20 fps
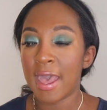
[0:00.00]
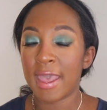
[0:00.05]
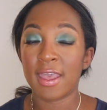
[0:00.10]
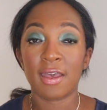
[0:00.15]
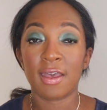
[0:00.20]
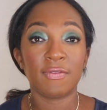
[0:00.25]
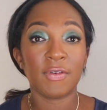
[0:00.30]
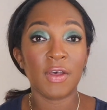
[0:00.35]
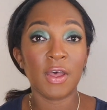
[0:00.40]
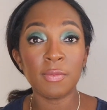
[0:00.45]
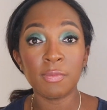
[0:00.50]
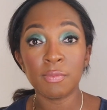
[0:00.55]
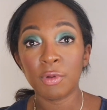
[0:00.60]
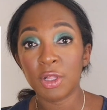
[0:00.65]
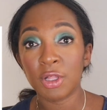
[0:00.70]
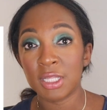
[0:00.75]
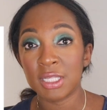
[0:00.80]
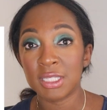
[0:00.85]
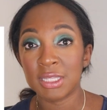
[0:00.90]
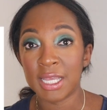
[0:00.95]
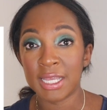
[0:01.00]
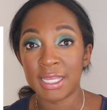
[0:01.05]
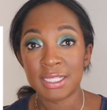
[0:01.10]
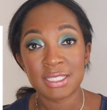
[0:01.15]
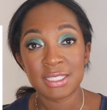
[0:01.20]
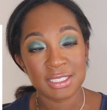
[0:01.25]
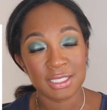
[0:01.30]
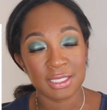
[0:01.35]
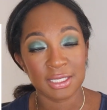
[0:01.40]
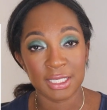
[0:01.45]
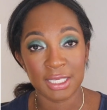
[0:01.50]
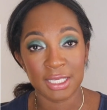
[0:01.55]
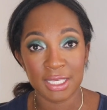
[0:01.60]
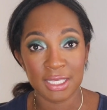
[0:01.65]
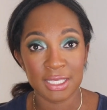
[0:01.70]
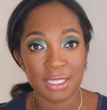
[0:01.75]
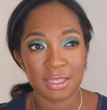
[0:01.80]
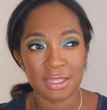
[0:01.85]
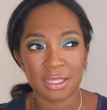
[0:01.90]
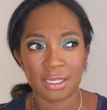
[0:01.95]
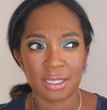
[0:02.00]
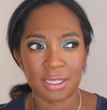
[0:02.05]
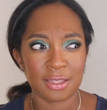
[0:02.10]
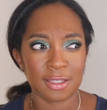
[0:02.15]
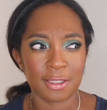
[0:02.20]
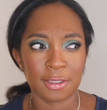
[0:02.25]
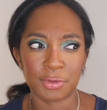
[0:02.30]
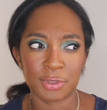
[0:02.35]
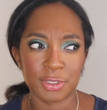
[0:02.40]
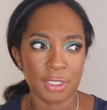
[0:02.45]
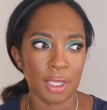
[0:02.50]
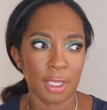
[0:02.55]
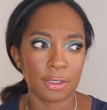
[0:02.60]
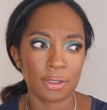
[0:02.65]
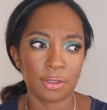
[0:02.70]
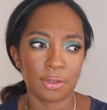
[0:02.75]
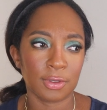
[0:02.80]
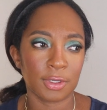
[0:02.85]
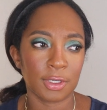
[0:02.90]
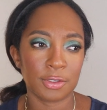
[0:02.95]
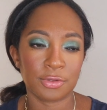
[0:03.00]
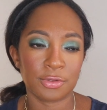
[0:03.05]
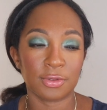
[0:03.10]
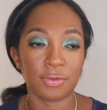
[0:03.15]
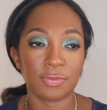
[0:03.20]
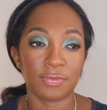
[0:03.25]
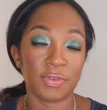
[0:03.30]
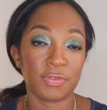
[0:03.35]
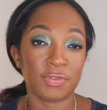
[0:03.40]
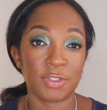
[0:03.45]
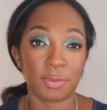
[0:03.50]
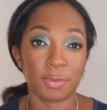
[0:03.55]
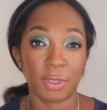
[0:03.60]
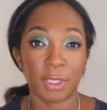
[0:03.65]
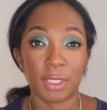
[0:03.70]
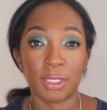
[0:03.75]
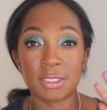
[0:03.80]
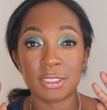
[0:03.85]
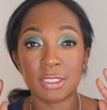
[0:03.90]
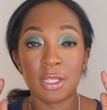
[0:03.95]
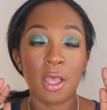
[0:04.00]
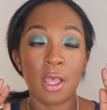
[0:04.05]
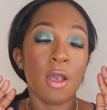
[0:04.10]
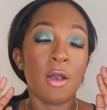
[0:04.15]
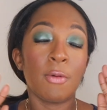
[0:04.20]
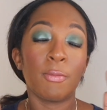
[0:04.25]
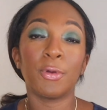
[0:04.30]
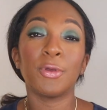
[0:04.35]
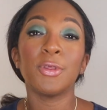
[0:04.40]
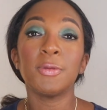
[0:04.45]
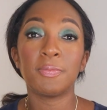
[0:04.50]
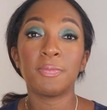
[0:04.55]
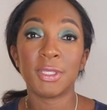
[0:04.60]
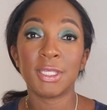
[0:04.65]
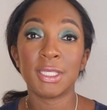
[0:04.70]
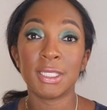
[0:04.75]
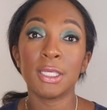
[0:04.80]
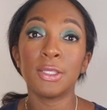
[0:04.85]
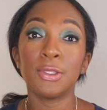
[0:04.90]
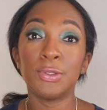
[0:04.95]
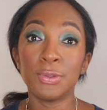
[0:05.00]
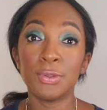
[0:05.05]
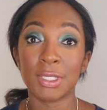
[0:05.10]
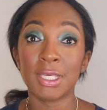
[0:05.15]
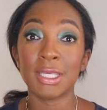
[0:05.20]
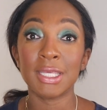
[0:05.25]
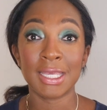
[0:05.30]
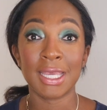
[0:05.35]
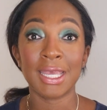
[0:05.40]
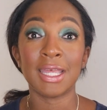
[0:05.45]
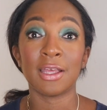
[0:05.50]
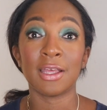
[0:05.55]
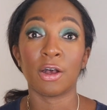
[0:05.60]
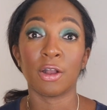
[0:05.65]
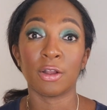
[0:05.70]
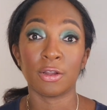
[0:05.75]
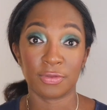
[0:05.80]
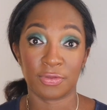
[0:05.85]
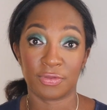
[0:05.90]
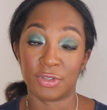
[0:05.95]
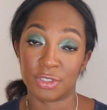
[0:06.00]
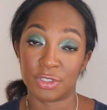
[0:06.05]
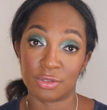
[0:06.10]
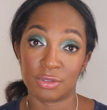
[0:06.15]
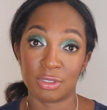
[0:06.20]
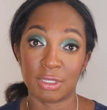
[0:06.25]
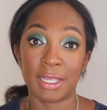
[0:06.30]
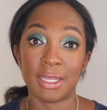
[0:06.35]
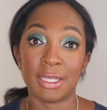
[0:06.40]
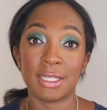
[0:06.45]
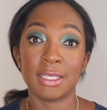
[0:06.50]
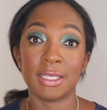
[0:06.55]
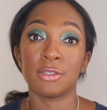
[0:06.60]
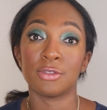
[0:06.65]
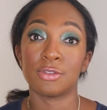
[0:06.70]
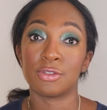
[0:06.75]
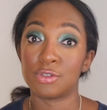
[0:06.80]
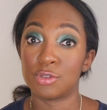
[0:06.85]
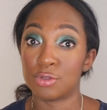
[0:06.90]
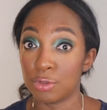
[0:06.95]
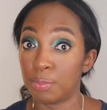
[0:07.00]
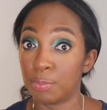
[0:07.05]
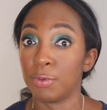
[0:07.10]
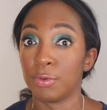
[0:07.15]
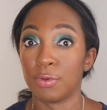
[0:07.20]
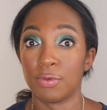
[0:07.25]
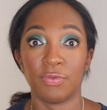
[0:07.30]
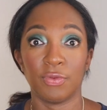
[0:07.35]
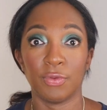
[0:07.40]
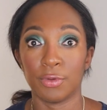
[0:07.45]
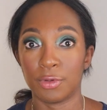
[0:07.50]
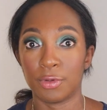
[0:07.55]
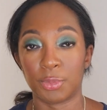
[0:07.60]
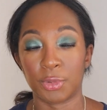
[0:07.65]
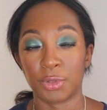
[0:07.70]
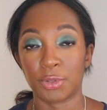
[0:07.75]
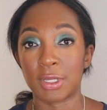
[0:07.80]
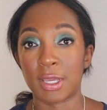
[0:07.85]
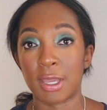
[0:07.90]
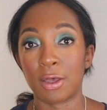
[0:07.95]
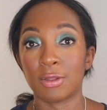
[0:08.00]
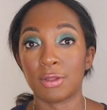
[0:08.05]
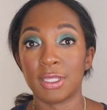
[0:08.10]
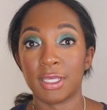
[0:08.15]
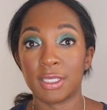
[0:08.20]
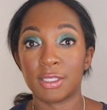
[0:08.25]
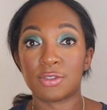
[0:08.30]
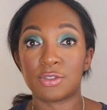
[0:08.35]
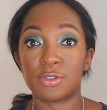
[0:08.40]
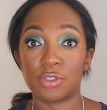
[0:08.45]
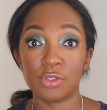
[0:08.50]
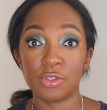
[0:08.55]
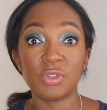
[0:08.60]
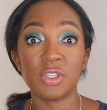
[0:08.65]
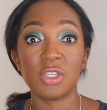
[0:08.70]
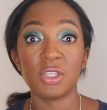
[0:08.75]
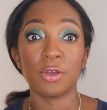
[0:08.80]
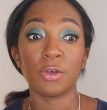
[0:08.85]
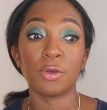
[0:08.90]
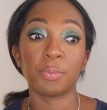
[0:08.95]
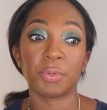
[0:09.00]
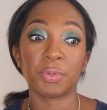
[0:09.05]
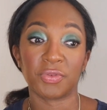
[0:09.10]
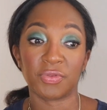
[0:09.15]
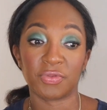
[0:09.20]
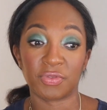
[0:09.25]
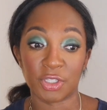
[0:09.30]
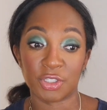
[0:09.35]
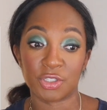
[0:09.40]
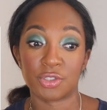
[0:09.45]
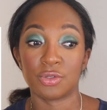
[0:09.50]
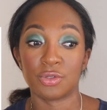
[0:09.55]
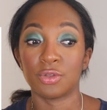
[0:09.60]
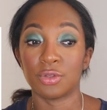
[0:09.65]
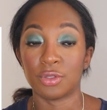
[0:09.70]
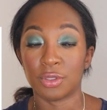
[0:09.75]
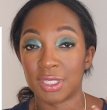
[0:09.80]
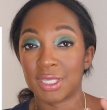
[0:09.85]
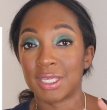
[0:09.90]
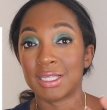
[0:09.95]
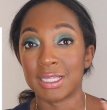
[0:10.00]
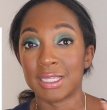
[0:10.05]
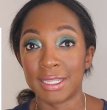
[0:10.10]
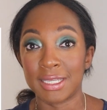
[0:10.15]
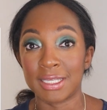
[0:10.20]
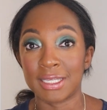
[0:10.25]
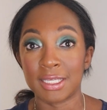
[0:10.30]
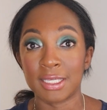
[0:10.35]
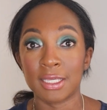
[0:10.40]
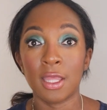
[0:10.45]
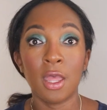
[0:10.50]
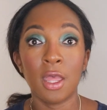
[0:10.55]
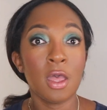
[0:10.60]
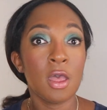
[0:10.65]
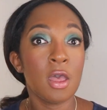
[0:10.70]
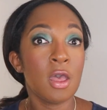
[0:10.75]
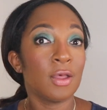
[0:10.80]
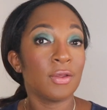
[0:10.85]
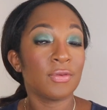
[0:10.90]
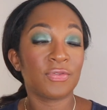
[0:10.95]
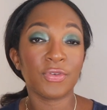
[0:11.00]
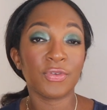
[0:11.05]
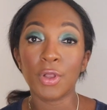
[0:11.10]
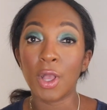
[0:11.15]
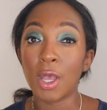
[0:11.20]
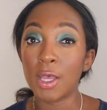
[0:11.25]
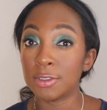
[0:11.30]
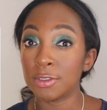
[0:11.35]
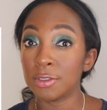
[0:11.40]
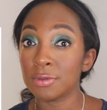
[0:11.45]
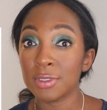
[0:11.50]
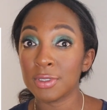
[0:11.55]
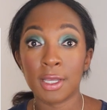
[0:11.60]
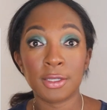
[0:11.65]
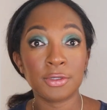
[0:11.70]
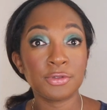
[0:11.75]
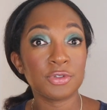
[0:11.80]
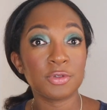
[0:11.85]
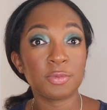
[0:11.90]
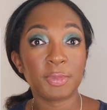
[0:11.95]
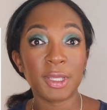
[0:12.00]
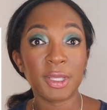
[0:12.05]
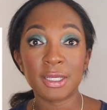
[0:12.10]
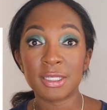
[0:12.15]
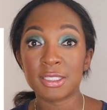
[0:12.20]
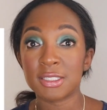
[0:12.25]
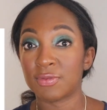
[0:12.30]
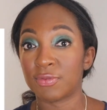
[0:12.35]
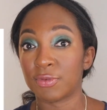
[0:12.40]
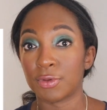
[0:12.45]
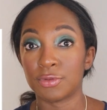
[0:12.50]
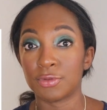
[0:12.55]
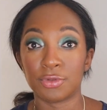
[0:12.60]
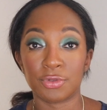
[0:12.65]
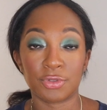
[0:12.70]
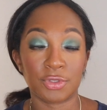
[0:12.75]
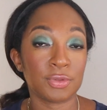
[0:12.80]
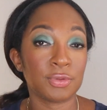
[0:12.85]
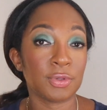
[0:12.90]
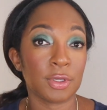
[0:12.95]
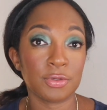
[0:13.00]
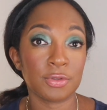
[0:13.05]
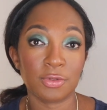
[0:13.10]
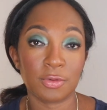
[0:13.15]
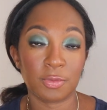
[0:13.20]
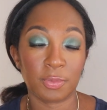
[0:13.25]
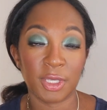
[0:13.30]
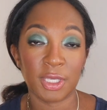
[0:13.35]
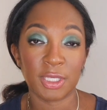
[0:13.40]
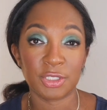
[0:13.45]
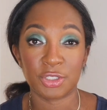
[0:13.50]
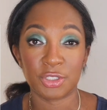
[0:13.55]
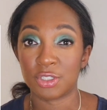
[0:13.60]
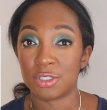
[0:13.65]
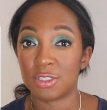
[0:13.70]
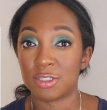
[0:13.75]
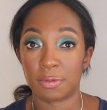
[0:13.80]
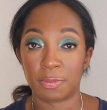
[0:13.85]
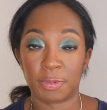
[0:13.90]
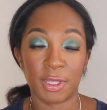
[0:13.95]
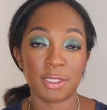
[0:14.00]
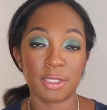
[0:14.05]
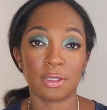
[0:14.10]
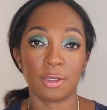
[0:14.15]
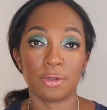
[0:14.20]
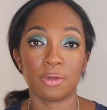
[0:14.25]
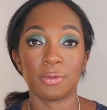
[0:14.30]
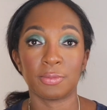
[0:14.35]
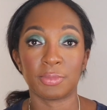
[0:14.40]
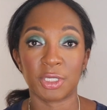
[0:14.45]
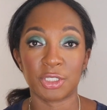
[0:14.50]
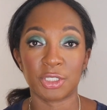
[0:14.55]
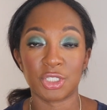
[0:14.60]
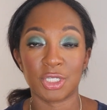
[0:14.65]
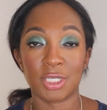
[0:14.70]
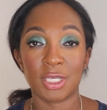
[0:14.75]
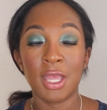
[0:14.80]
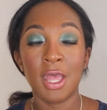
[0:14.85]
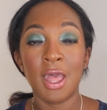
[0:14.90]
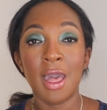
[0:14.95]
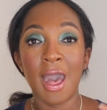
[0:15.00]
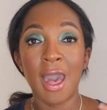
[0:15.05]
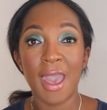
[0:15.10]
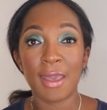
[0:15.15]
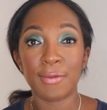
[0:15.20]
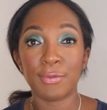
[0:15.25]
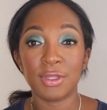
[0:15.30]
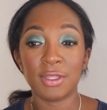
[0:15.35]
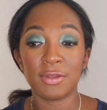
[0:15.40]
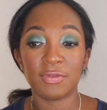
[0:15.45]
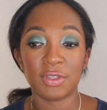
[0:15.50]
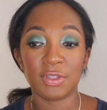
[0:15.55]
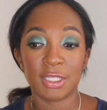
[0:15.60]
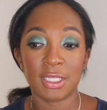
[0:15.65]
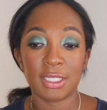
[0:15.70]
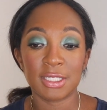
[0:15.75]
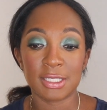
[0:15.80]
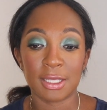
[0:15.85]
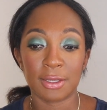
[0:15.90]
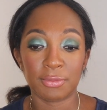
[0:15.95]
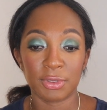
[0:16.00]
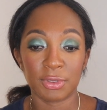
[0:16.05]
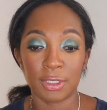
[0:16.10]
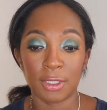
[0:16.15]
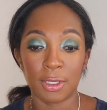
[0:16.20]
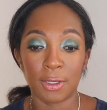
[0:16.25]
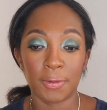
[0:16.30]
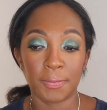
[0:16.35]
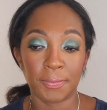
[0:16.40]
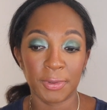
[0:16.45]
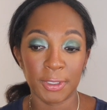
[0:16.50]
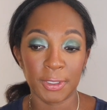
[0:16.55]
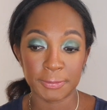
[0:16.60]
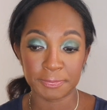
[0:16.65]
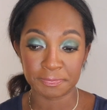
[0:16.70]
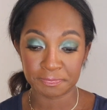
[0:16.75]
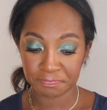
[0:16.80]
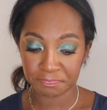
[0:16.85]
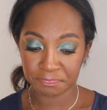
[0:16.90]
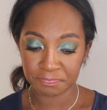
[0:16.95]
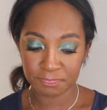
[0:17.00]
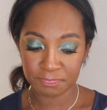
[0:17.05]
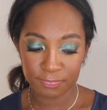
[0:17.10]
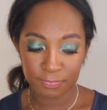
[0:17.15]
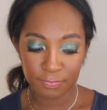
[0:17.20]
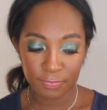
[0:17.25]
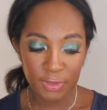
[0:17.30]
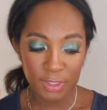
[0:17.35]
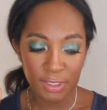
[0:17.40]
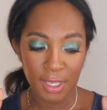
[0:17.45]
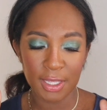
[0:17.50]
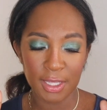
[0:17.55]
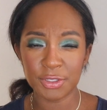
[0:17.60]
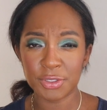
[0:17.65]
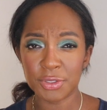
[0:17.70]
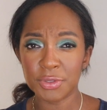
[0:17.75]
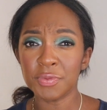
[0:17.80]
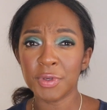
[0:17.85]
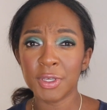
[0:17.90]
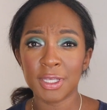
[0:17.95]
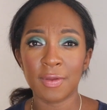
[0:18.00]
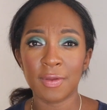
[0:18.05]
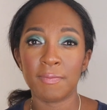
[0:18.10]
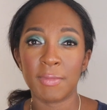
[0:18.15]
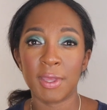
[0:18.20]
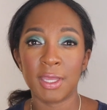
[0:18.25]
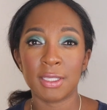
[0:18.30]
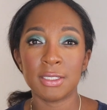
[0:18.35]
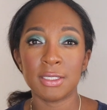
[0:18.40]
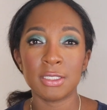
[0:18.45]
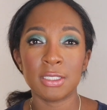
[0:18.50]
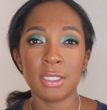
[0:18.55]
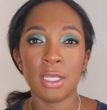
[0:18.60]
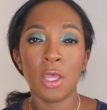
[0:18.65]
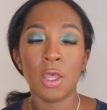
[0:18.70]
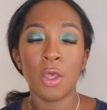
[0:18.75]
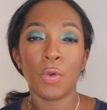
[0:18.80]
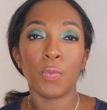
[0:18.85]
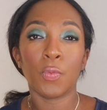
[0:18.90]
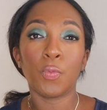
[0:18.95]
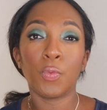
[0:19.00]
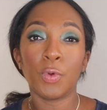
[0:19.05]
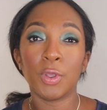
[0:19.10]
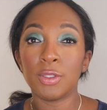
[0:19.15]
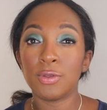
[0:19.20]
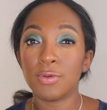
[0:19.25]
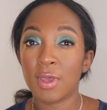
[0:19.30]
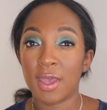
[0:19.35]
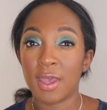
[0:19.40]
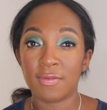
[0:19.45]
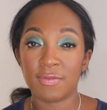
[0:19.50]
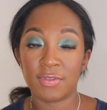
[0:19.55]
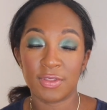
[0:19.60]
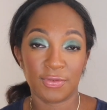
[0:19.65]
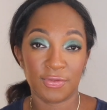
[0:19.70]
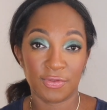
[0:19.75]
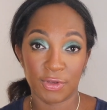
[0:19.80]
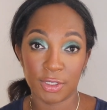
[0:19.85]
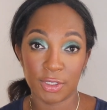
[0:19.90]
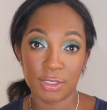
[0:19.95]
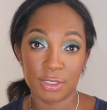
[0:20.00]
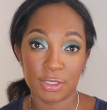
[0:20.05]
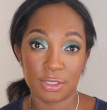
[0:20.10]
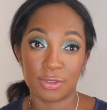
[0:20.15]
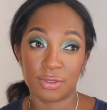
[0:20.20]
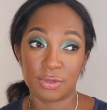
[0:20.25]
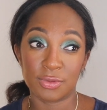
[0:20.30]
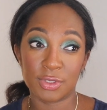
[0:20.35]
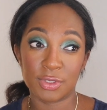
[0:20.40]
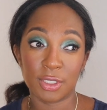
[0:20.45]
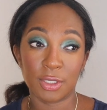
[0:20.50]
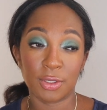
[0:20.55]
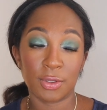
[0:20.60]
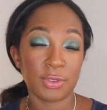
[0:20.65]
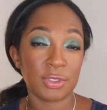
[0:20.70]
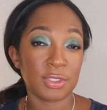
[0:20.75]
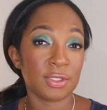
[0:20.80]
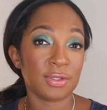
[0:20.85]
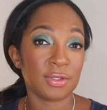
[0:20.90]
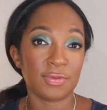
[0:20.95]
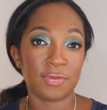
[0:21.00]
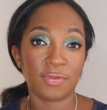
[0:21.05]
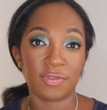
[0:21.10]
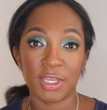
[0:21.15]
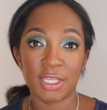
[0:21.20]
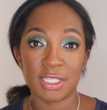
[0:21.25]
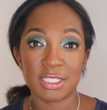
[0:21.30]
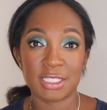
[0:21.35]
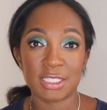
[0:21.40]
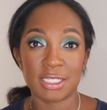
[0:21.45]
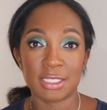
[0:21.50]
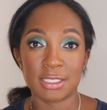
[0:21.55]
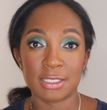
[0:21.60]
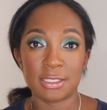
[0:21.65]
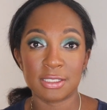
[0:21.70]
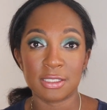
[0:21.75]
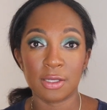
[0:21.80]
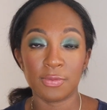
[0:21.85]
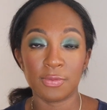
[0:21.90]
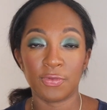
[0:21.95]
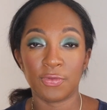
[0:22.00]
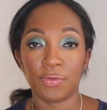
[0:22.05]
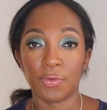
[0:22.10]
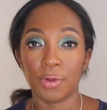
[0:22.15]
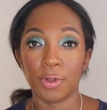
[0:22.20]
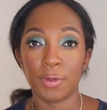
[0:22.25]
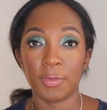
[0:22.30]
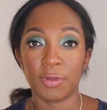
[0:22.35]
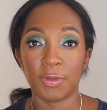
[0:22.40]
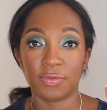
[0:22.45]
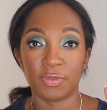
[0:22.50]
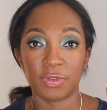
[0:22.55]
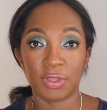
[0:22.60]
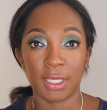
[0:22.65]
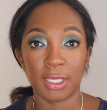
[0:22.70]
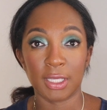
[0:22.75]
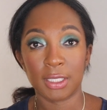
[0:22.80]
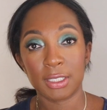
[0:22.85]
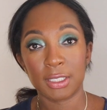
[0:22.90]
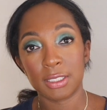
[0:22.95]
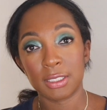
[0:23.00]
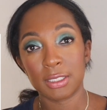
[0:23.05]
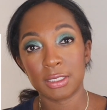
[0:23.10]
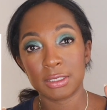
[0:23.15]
I have umbrella lights, a kit that I think was under $150. Point being, you can get artificial lighting super affordable now, like studio professional looking lighting for under $100, for under $200, just depends on your budget. I will leave a link down below, but I do recommend, when you have the funds to do so, to invest in some form of like